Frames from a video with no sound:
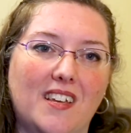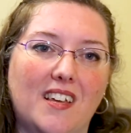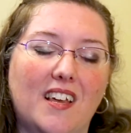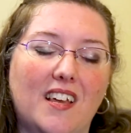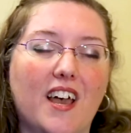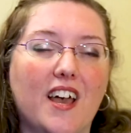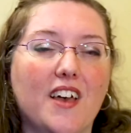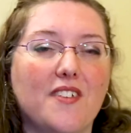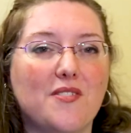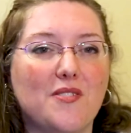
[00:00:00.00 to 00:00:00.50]

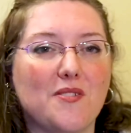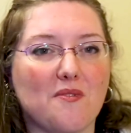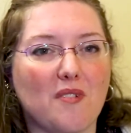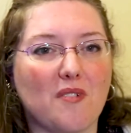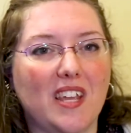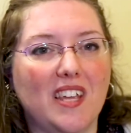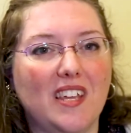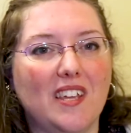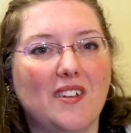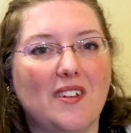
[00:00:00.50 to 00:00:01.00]
And
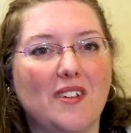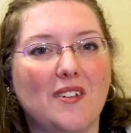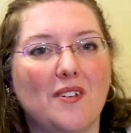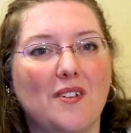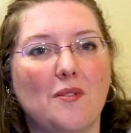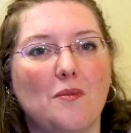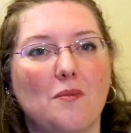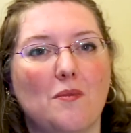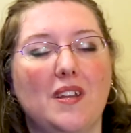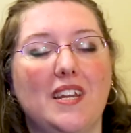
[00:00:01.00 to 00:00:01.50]
3,
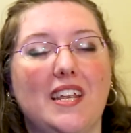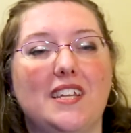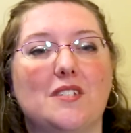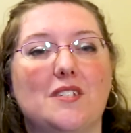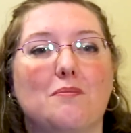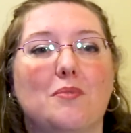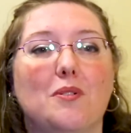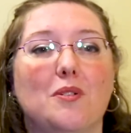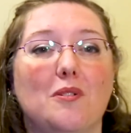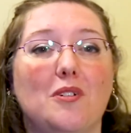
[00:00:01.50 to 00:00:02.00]
we need to
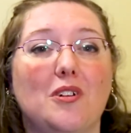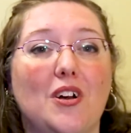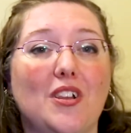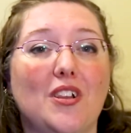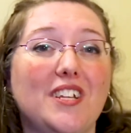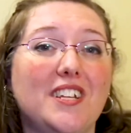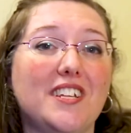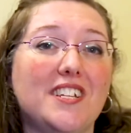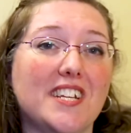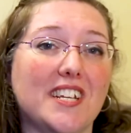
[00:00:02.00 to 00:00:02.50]
put
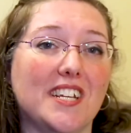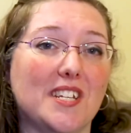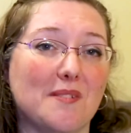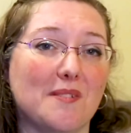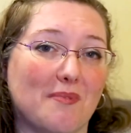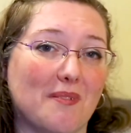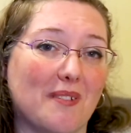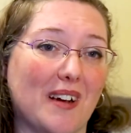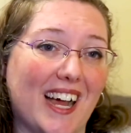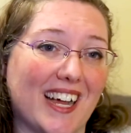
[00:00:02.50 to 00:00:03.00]
knowledge into
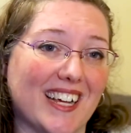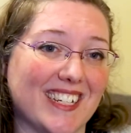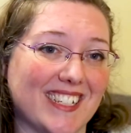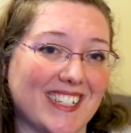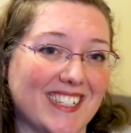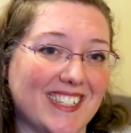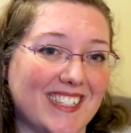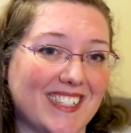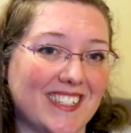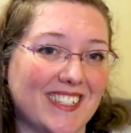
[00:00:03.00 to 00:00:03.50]

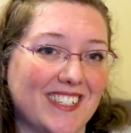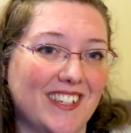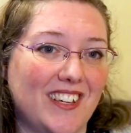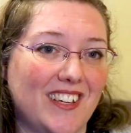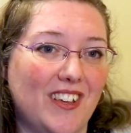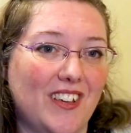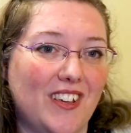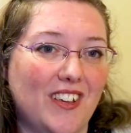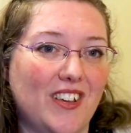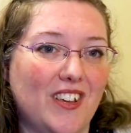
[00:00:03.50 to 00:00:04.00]
practice.
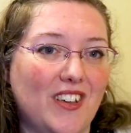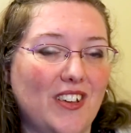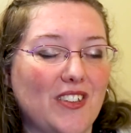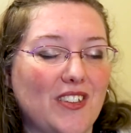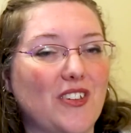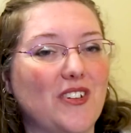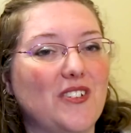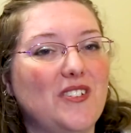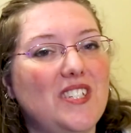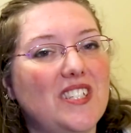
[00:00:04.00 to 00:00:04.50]

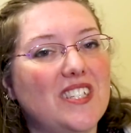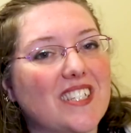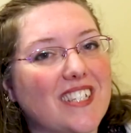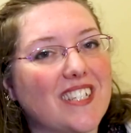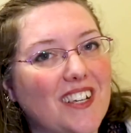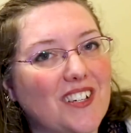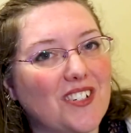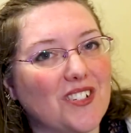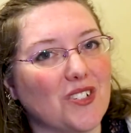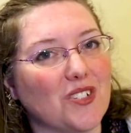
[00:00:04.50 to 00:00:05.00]
Those
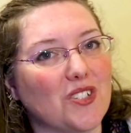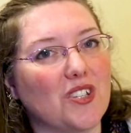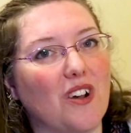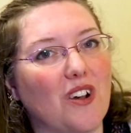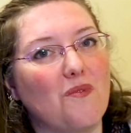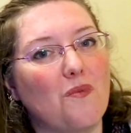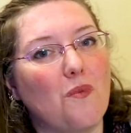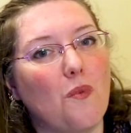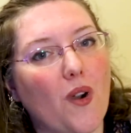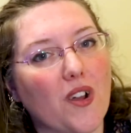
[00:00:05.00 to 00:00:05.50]
skills
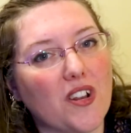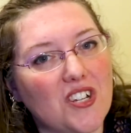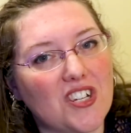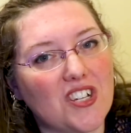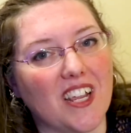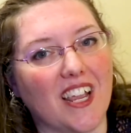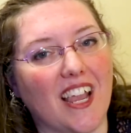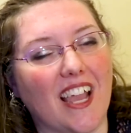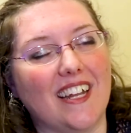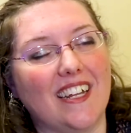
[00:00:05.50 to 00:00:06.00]
of
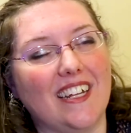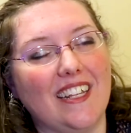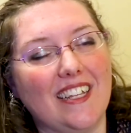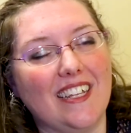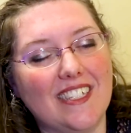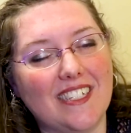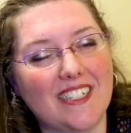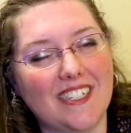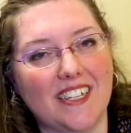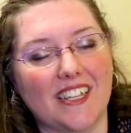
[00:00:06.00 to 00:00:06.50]
watching and
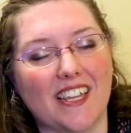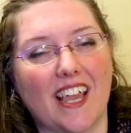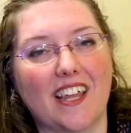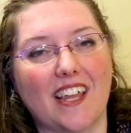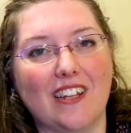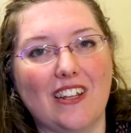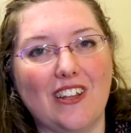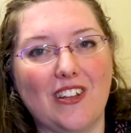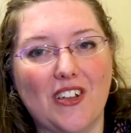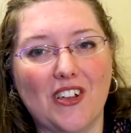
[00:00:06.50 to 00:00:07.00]
listening
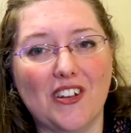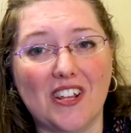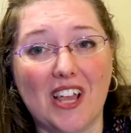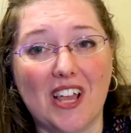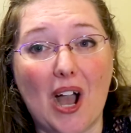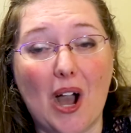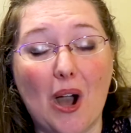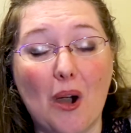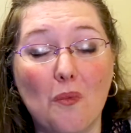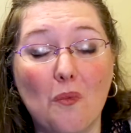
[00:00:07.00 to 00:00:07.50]
and learning
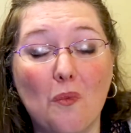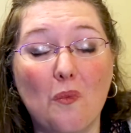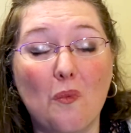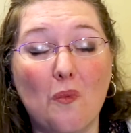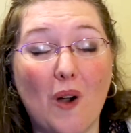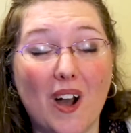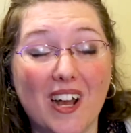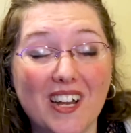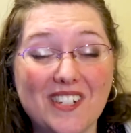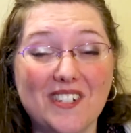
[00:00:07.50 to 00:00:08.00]
are
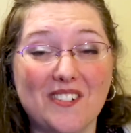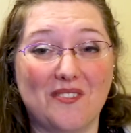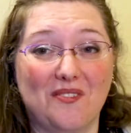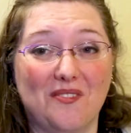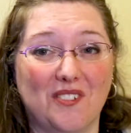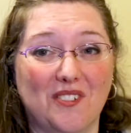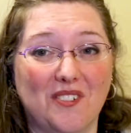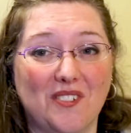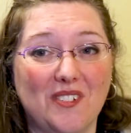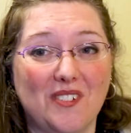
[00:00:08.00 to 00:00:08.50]

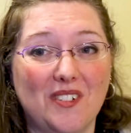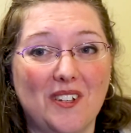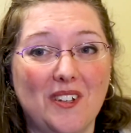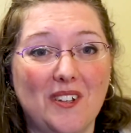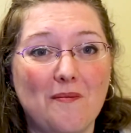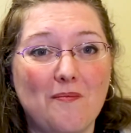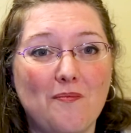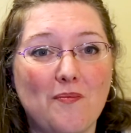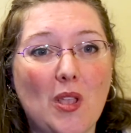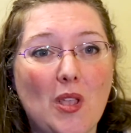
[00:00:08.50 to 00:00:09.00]
wonderful,
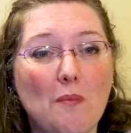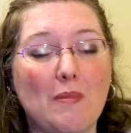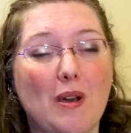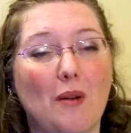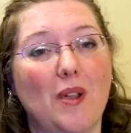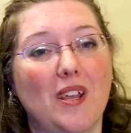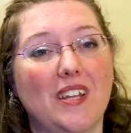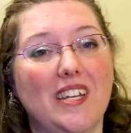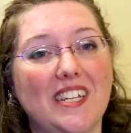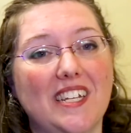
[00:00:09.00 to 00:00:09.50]
but
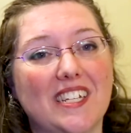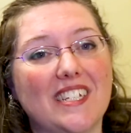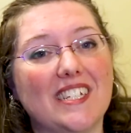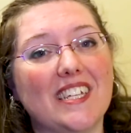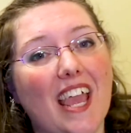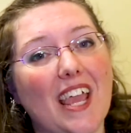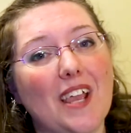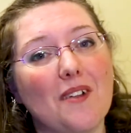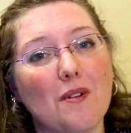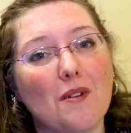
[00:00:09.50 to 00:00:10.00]
we need to
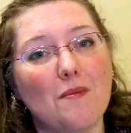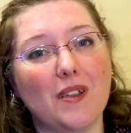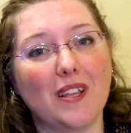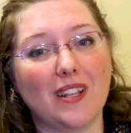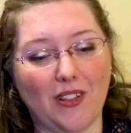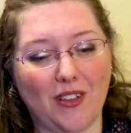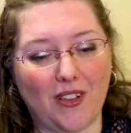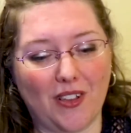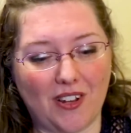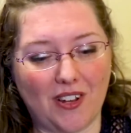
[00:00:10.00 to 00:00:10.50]
take what we
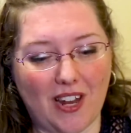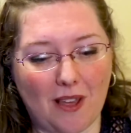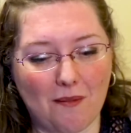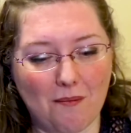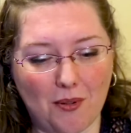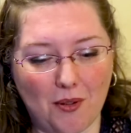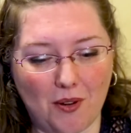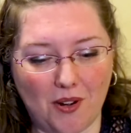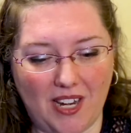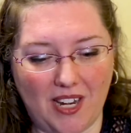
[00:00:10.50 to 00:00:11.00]
learn and
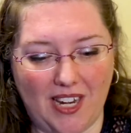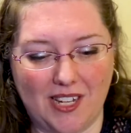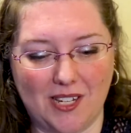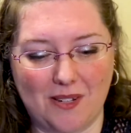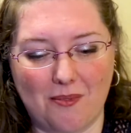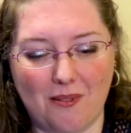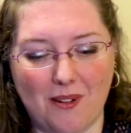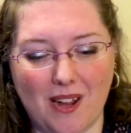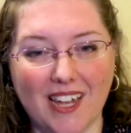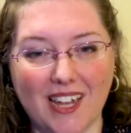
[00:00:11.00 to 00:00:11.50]
put it into
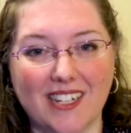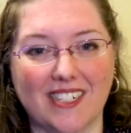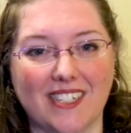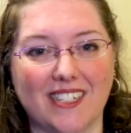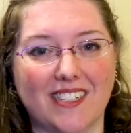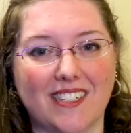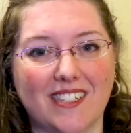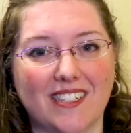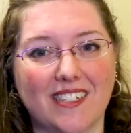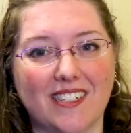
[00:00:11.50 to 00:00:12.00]

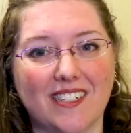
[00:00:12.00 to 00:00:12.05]
practice.